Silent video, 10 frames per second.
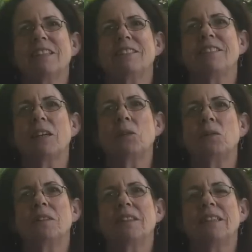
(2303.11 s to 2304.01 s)
So
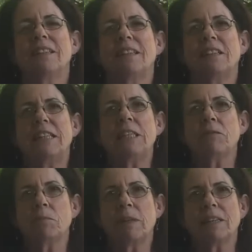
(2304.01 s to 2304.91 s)

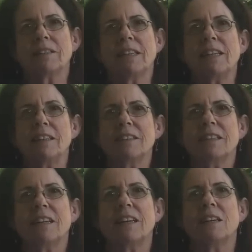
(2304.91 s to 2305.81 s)
even back then,
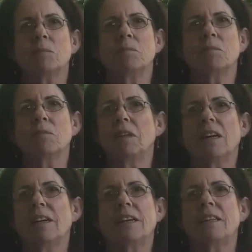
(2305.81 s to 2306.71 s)

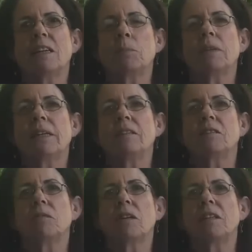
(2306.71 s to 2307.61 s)
I had no plans
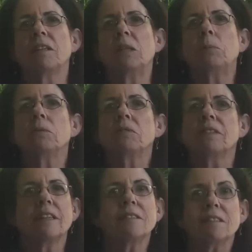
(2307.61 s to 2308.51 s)
of writing any books
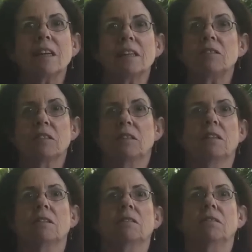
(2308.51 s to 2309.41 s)
at that stage.
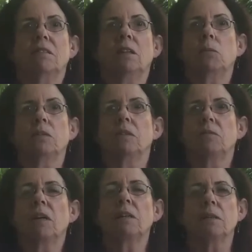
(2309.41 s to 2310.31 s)
I wasn't
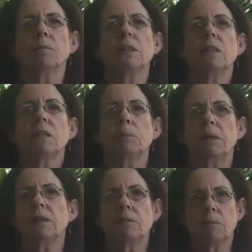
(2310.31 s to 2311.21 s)
a writer,
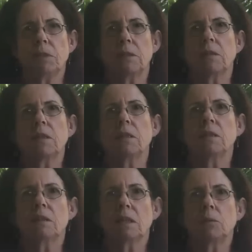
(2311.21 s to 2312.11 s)
but even back then
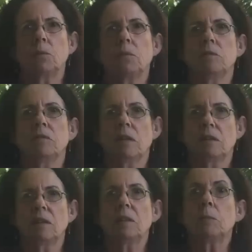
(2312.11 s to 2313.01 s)
they were
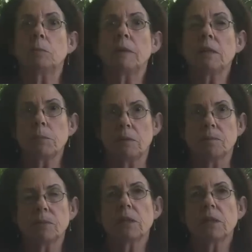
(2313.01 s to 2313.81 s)
starting to prepare me.